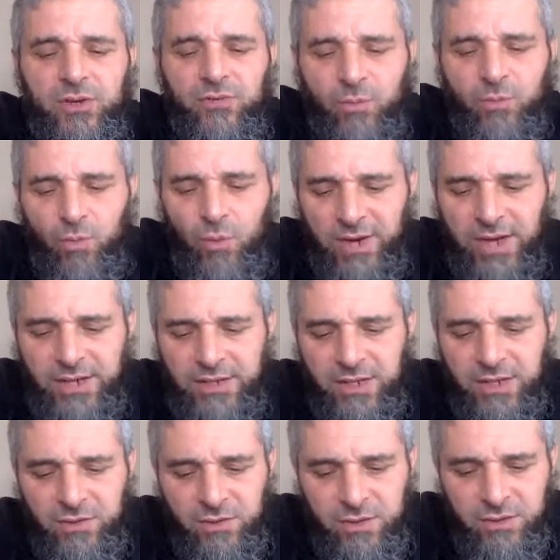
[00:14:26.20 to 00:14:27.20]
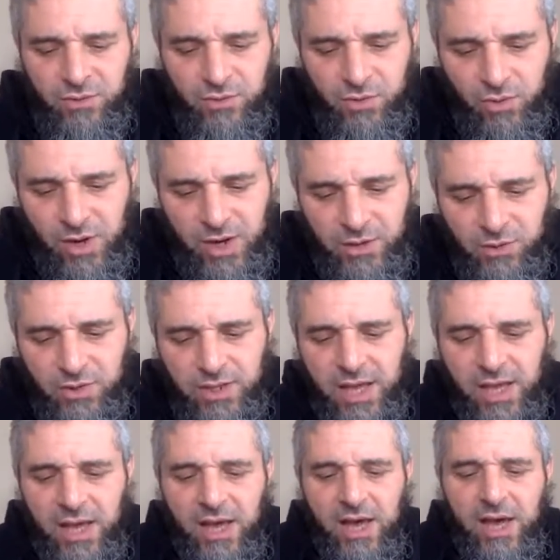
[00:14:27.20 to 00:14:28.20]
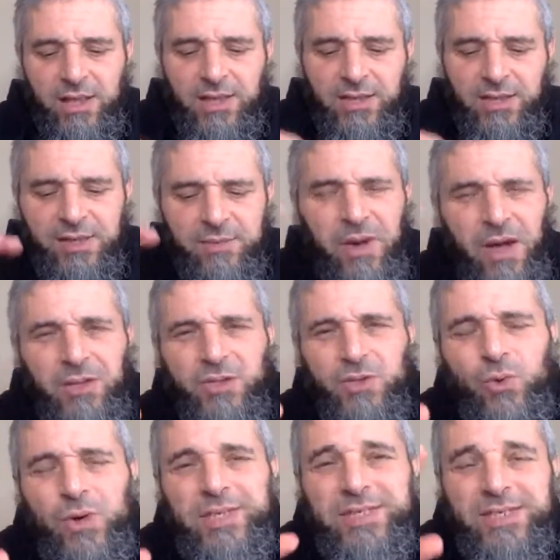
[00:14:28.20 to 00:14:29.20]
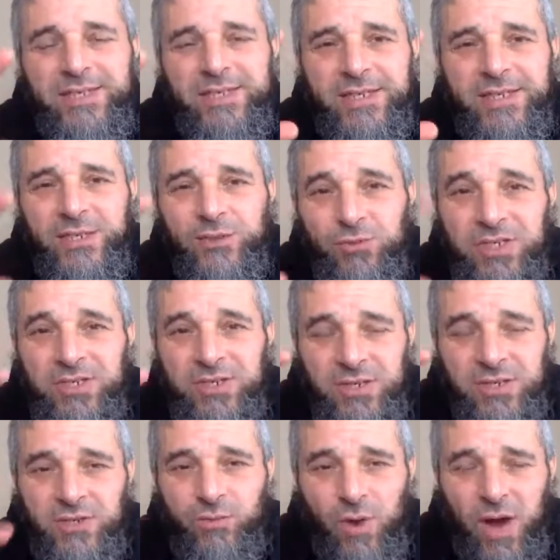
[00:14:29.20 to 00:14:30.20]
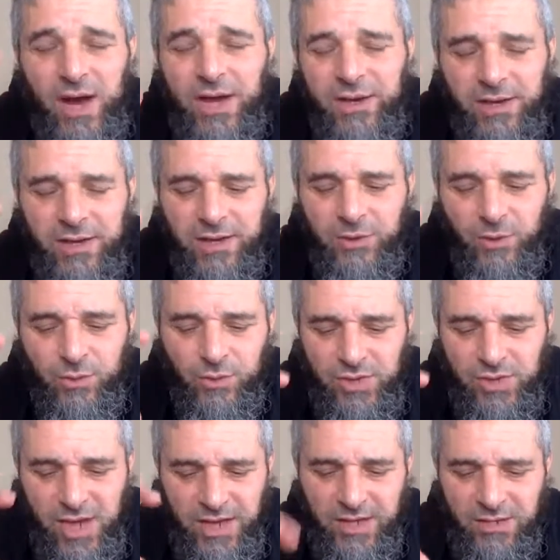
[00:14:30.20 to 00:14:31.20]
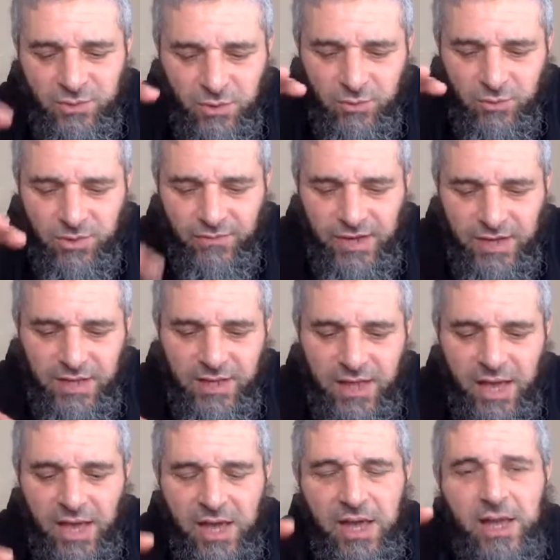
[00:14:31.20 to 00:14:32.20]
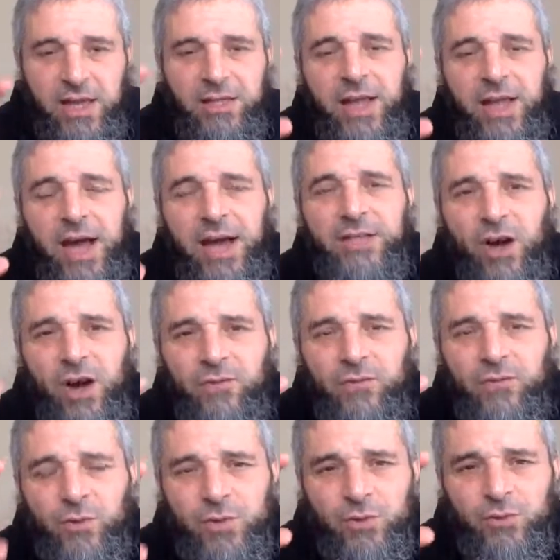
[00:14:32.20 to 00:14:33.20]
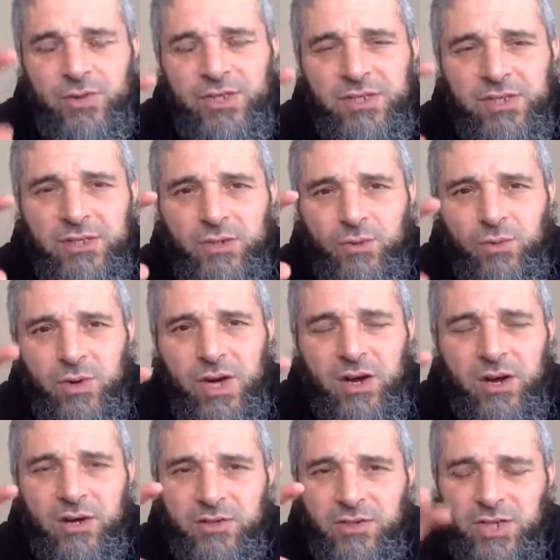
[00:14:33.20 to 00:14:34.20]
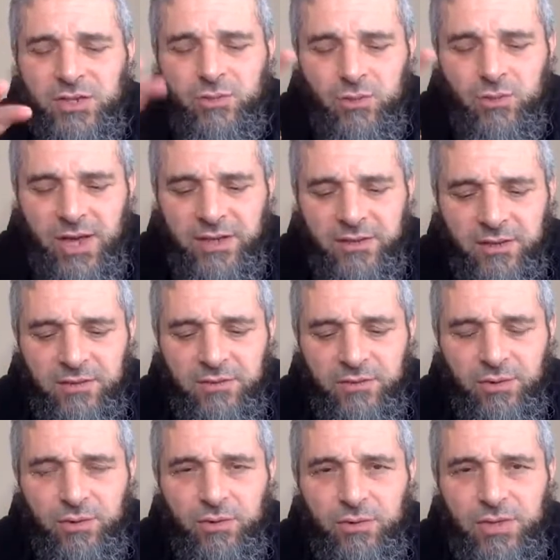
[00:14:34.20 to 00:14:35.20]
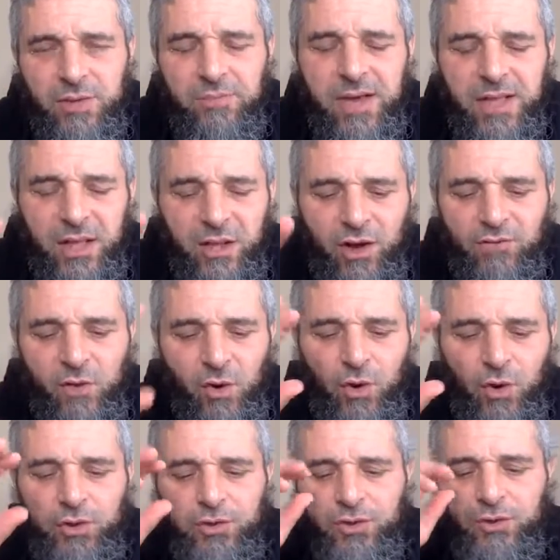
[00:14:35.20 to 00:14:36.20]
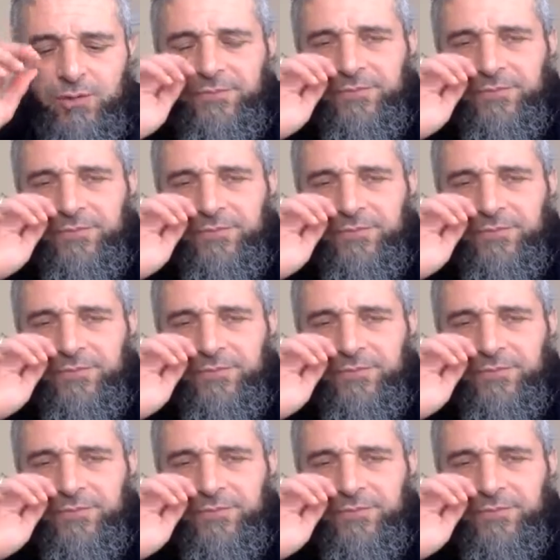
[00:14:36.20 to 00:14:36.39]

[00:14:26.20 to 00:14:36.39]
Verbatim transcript: from one ninety to two hundred, and that's about twenty-six reasons why, you know, those ayats were revealed. Nine of those reasons were just related to the Battle of Uhud.